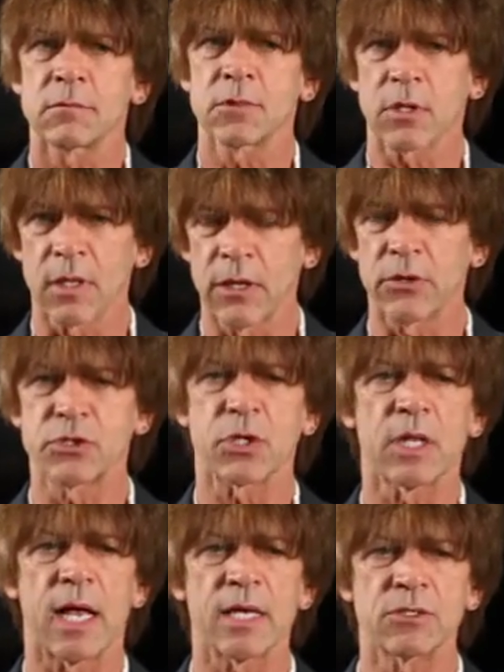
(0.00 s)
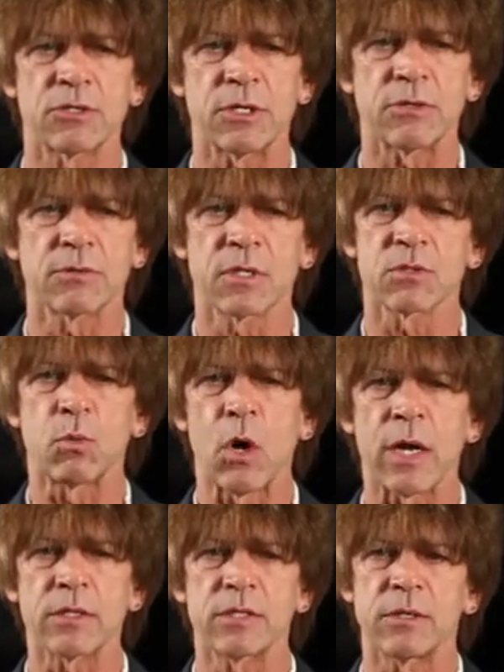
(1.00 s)
Took a literature class too, because I
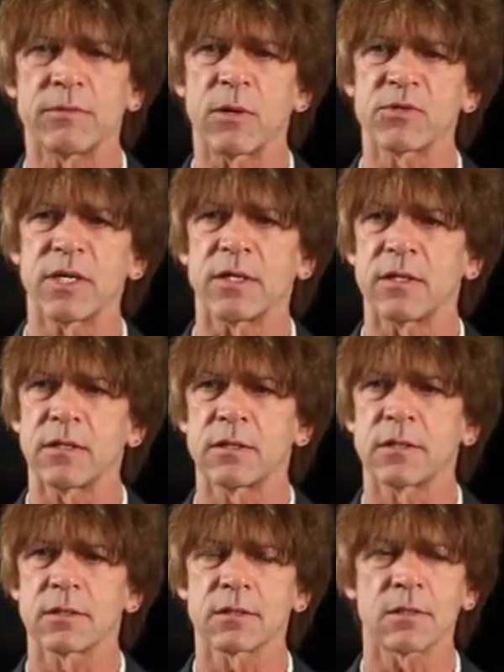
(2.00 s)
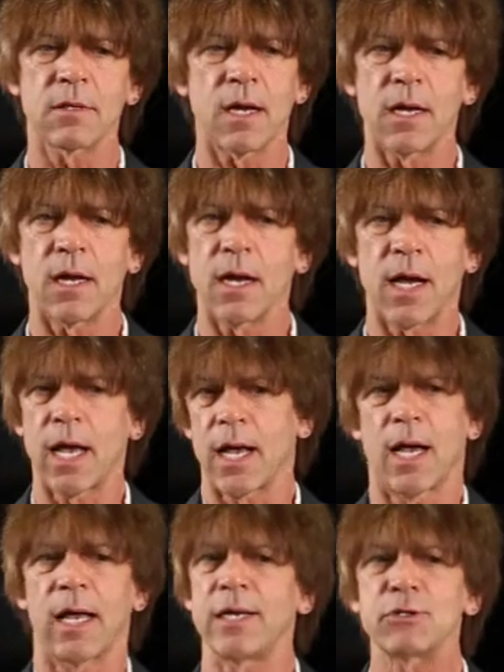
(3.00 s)
wanted to, and that was it. So
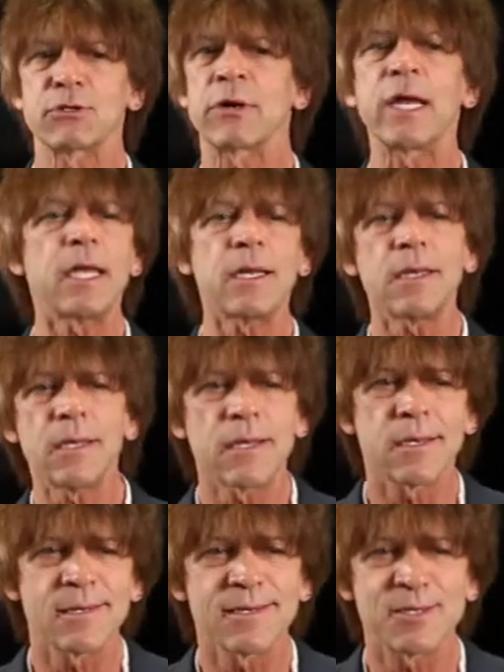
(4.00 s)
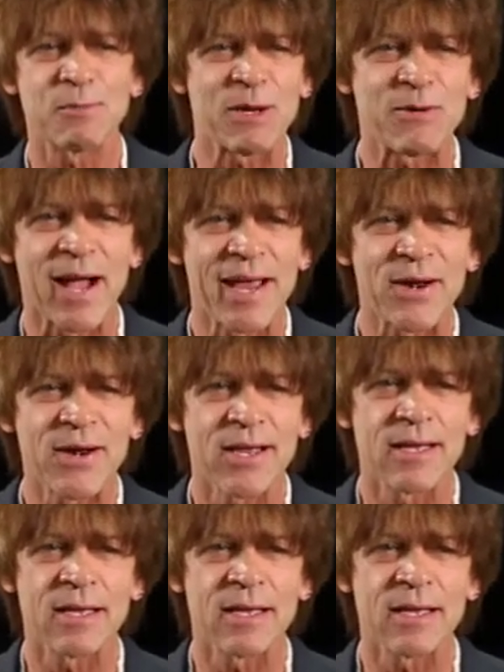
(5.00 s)
I didn't train to be a writer.